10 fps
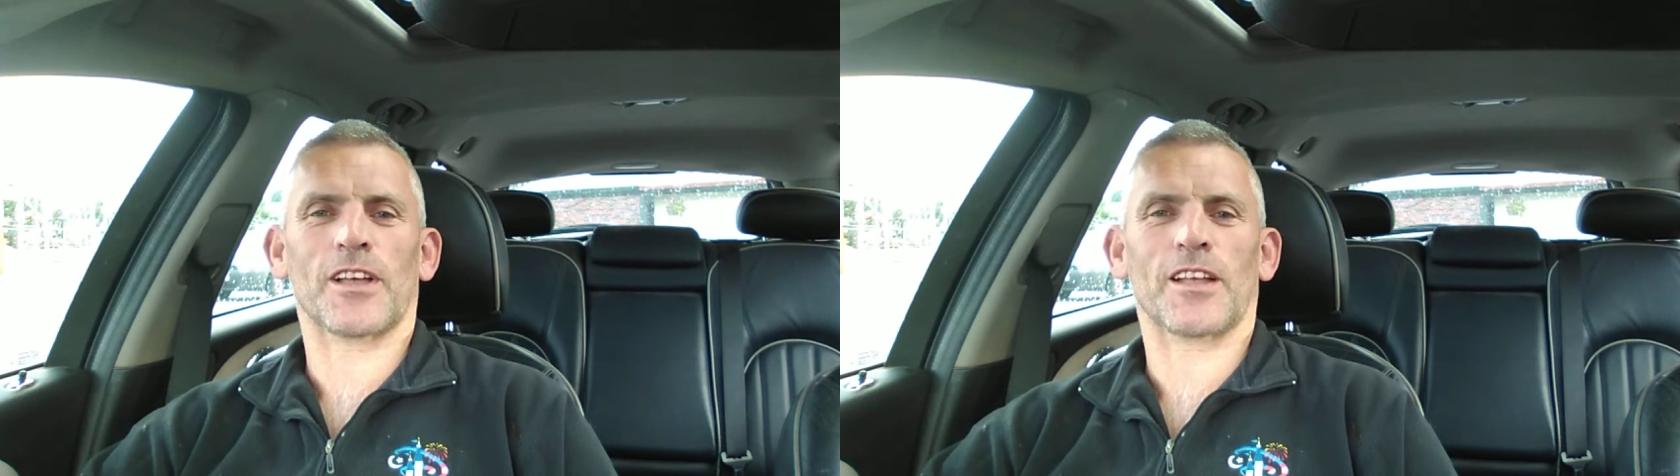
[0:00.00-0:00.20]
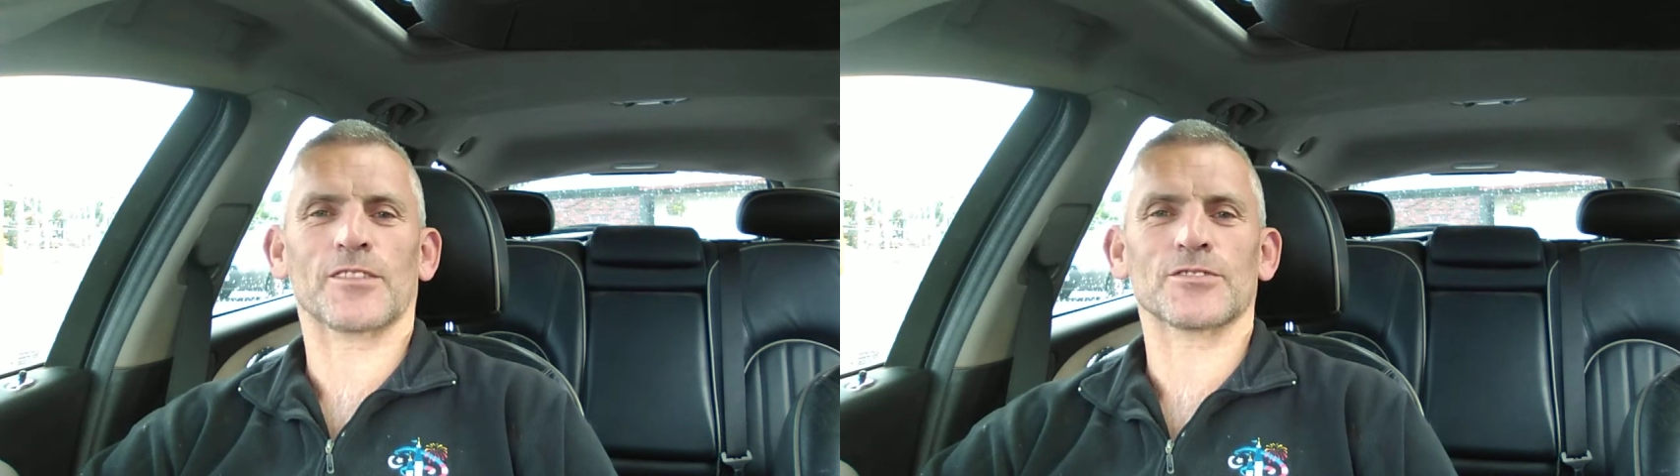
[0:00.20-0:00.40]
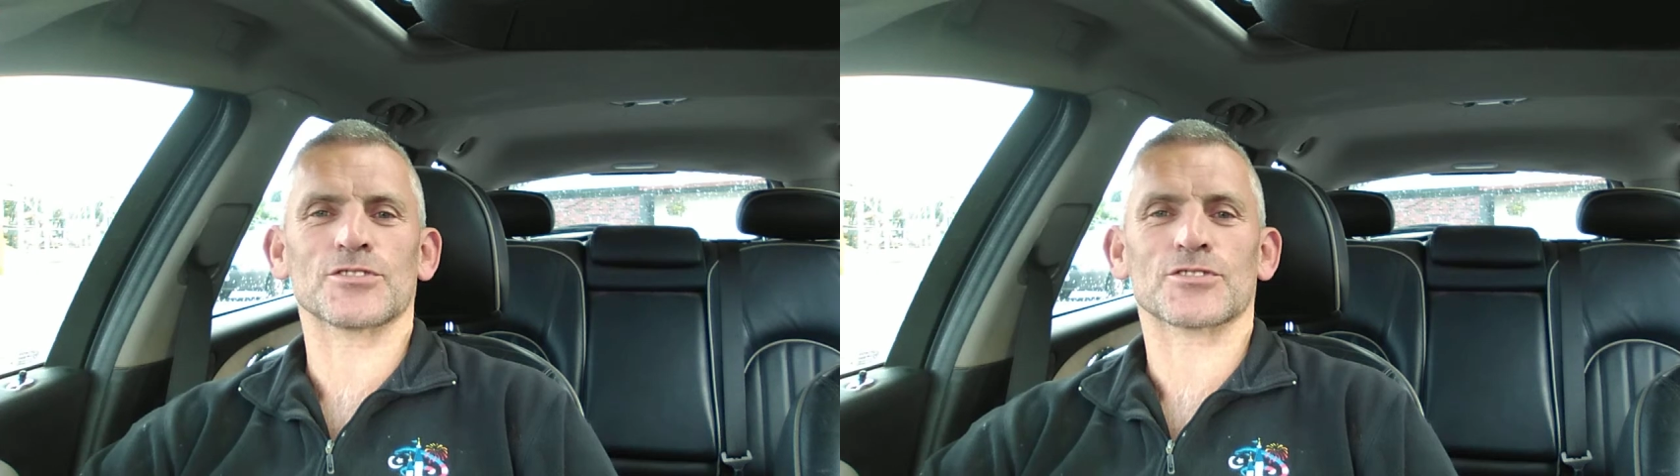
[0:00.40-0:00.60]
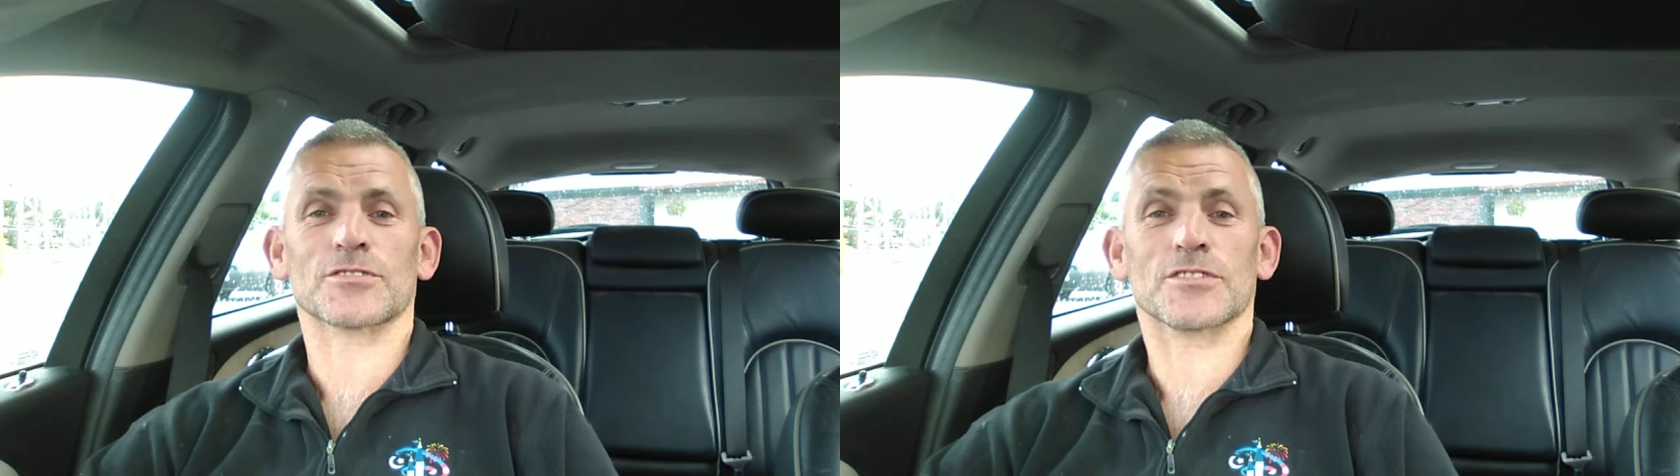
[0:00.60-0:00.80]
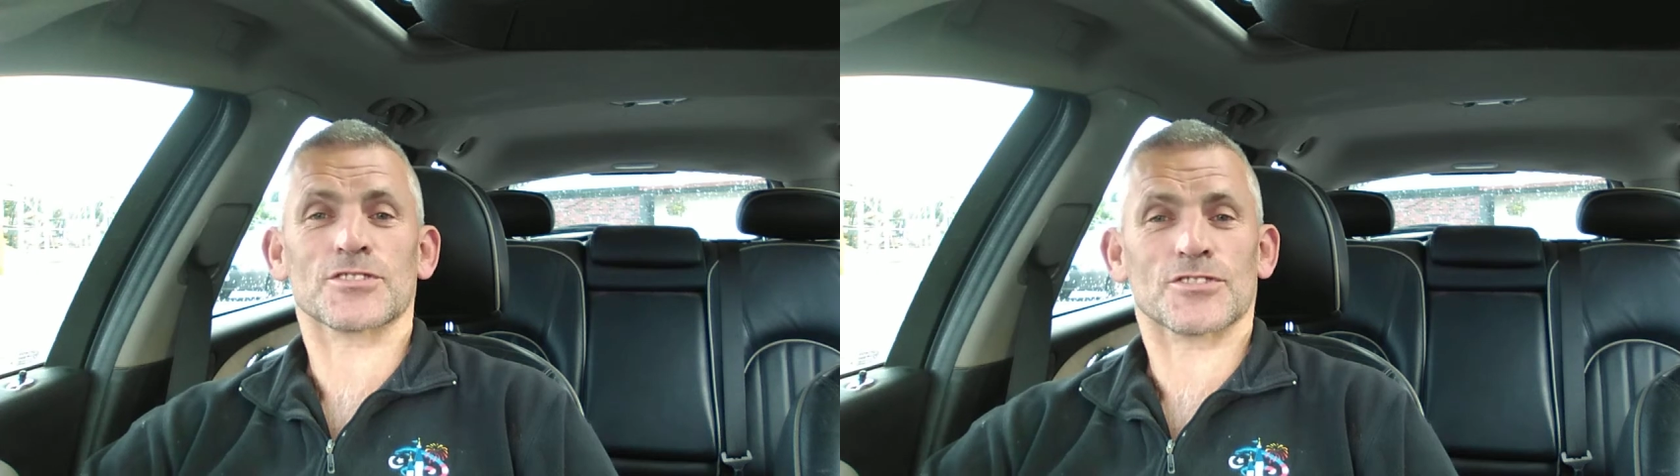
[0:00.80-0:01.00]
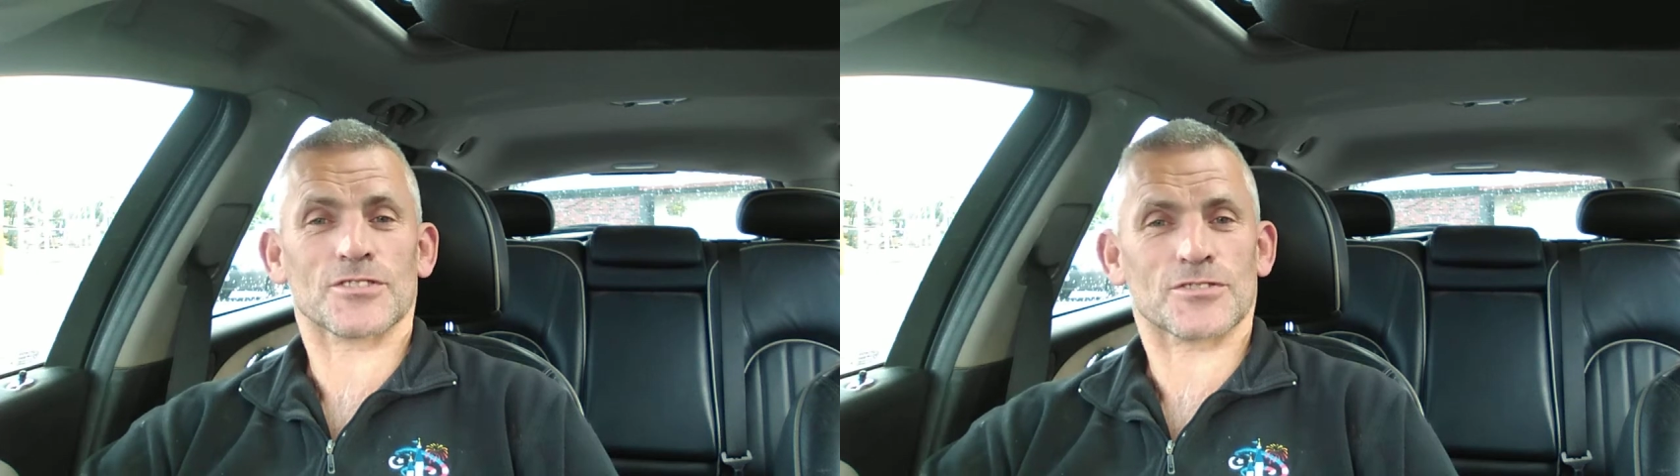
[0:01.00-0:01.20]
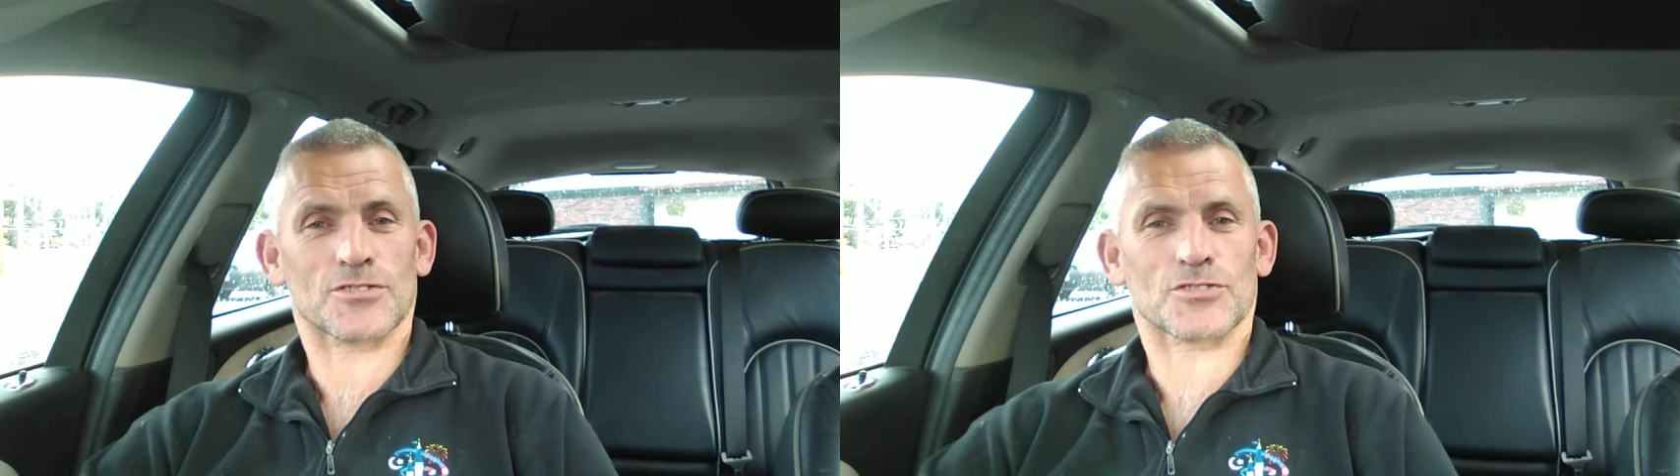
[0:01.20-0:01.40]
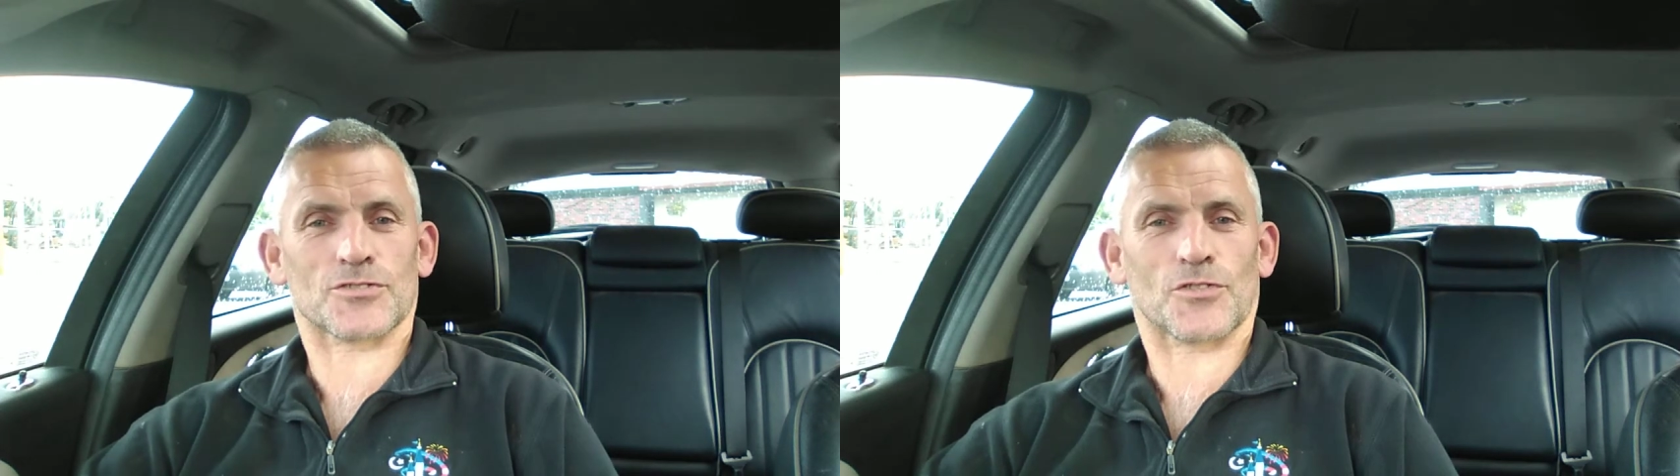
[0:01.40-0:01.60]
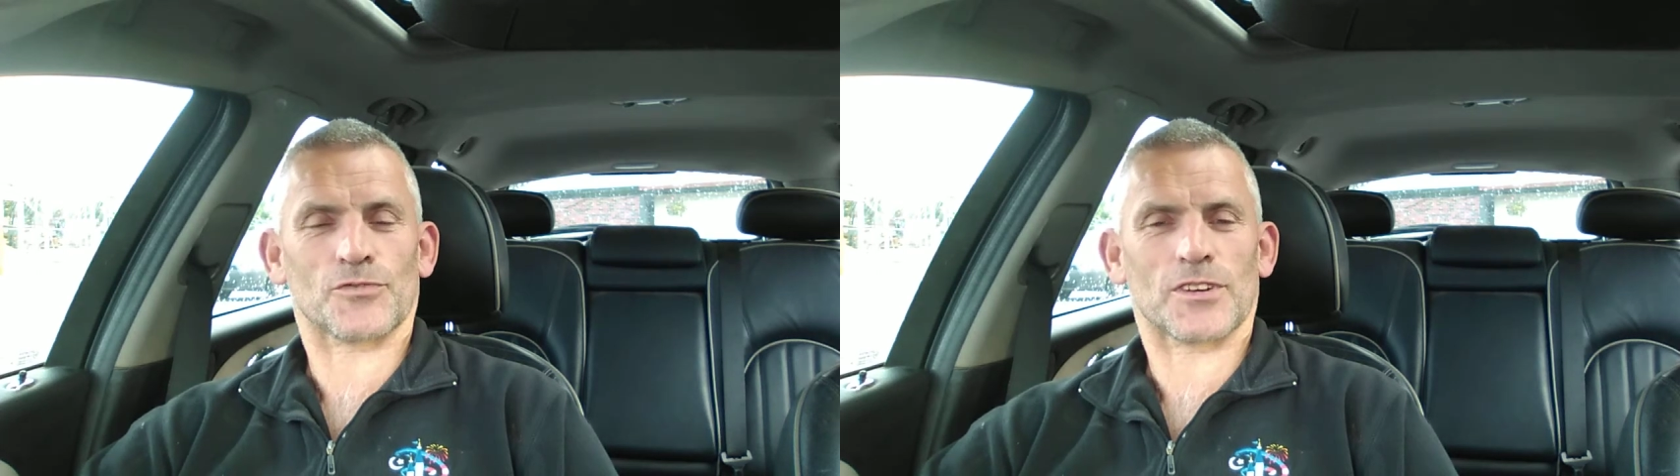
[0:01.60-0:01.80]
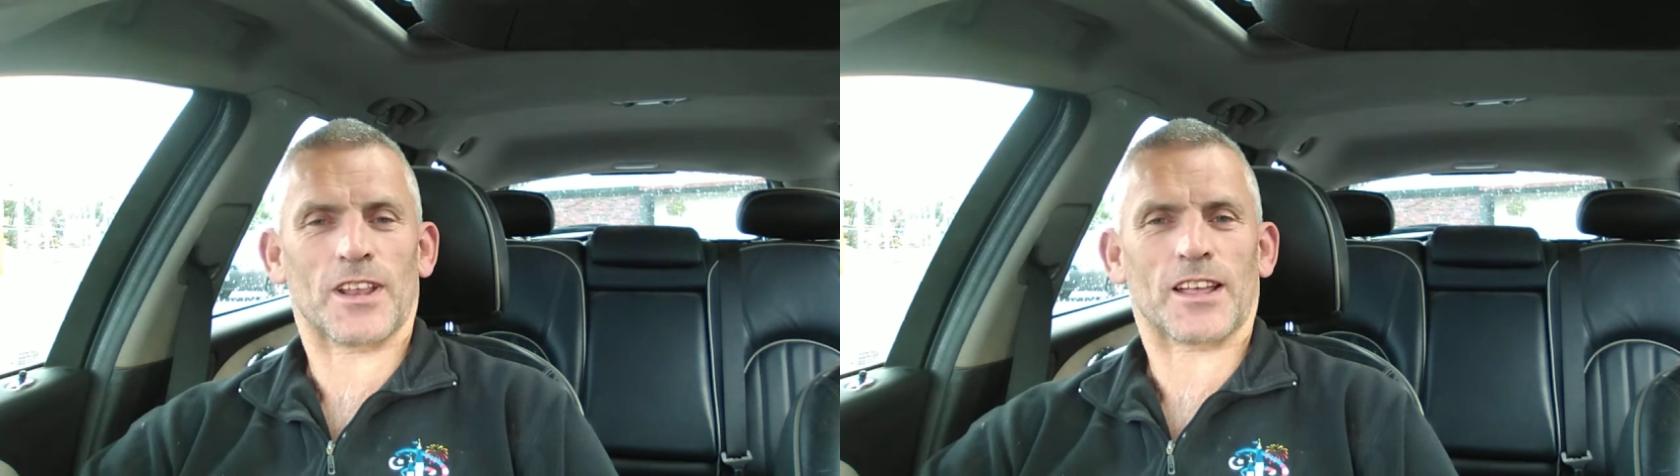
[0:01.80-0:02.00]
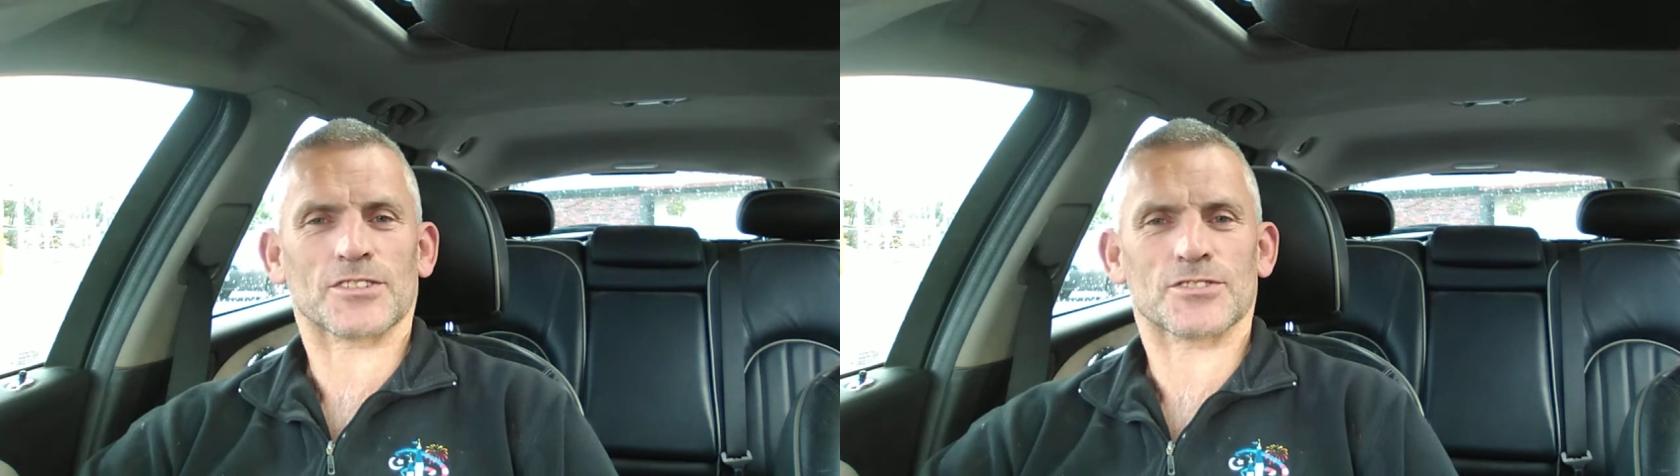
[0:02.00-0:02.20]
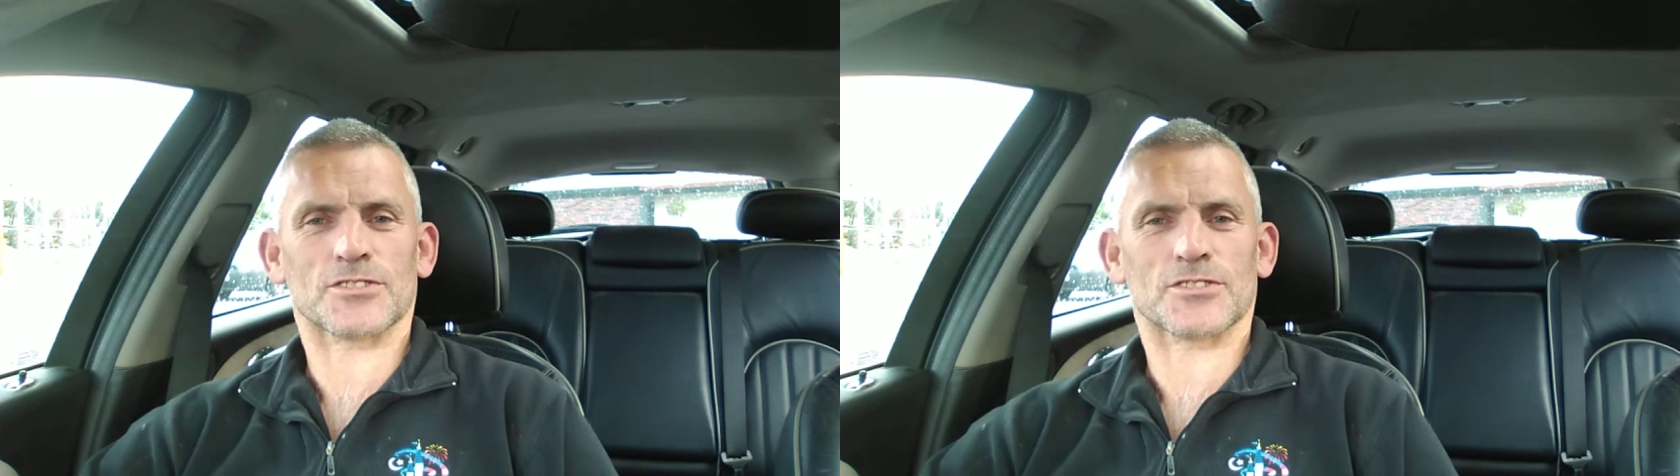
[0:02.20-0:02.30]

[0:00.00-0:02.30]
and just sort of relax